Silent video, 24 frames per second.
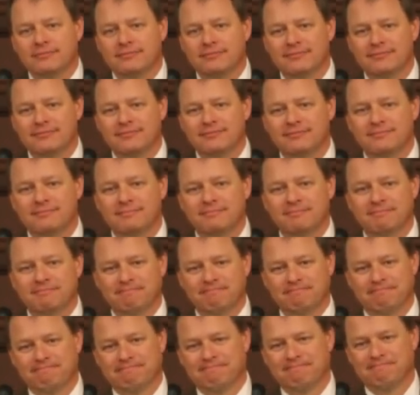
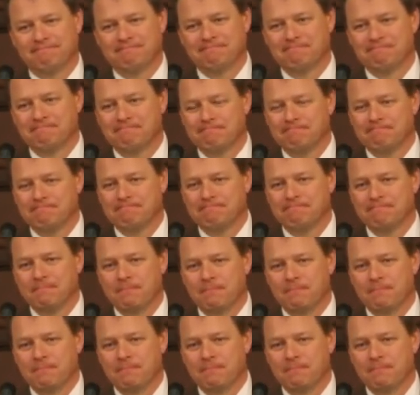Nobody speaks.